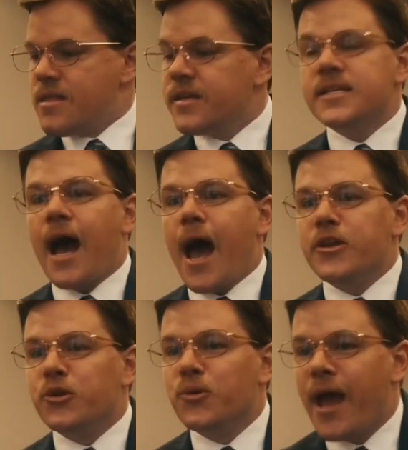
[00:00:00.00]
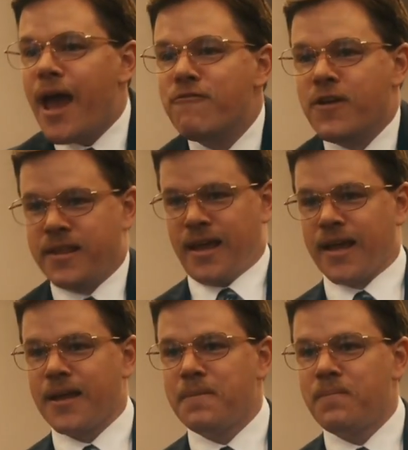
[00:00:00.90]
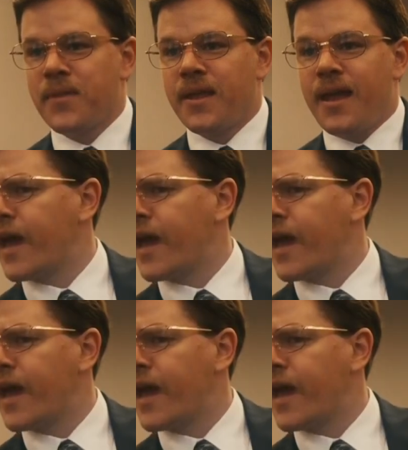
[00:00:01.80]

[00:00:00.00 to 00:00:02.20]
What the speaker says: He hurries to Mick's office and